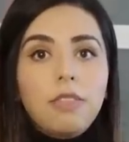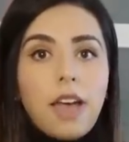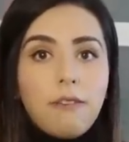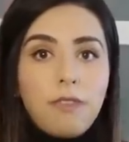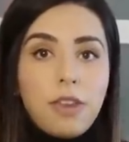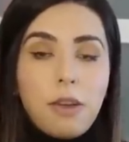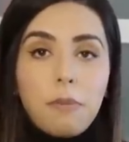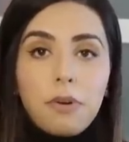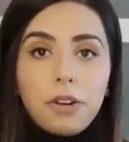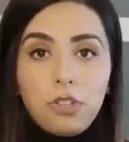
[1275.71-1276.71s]
that VIN
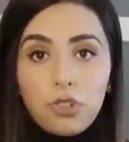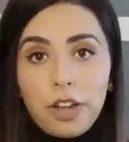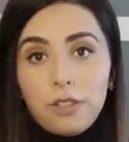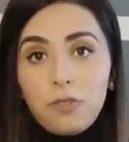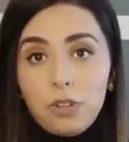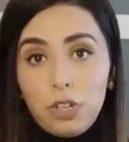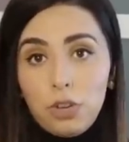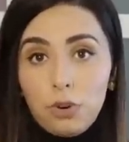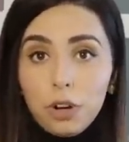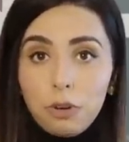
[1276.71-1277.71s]
number is transferred to
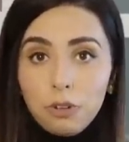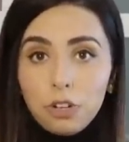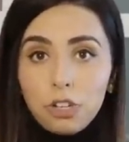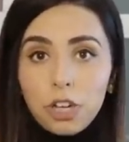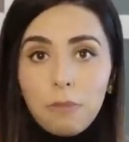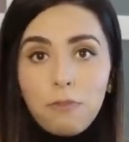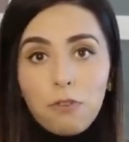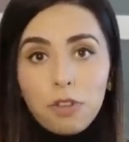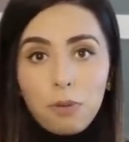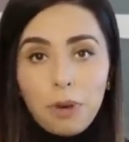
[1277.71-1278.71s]
your ownership
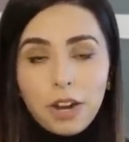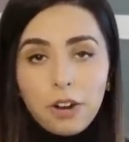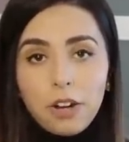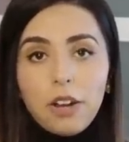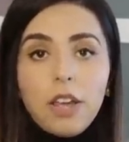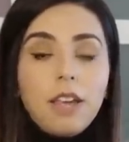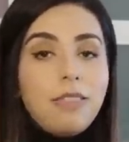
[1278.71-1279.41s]
for the record.